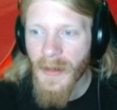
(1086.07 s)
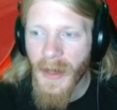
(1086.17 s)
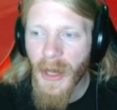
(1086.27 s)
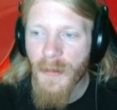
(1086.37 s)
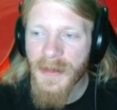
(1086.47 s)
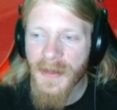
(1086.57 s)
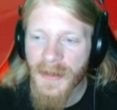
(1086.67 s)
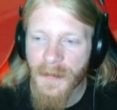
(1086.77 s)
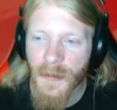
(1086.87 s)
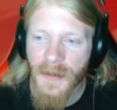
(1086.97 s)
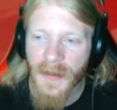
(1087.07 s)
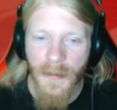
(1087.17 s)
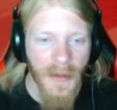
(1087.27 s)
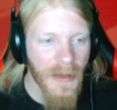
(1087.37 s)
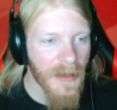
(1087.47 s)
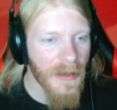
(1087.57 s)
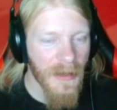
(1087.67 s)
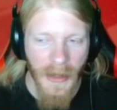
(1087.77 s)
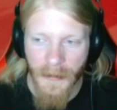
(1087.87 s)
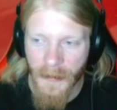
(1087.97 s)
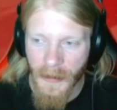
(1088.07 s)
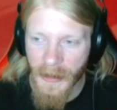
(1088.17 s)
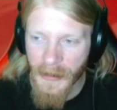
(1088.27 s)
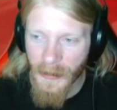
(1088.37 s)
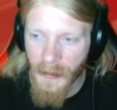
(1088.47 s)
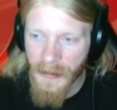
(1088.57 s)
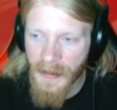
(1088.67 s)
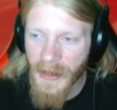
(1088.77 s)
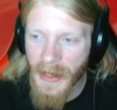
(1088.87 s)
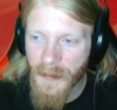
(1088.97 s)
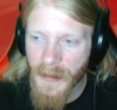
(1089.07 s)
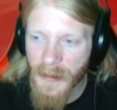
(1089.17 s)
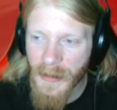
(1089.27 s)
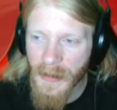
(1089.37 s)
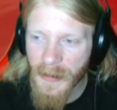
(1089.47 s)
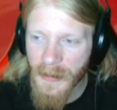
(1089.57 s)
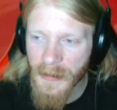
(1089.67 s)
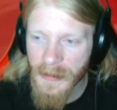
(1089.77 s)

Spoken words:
Oh, Mitch, this is the first time I filled in a kill. What's the NP mean?